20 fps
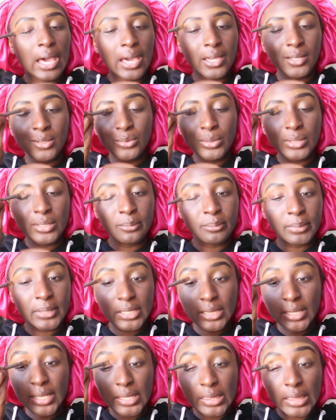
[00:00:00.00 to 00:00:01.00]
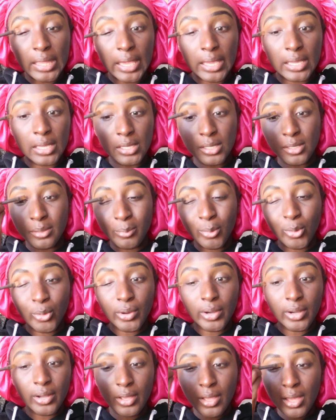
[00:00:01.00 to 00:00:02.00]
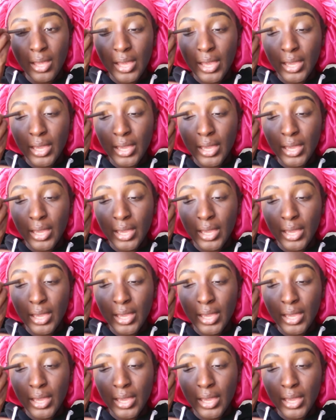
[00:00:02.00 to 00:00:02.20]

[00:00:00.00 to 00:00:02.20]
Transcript: I don't want to be like that anymore.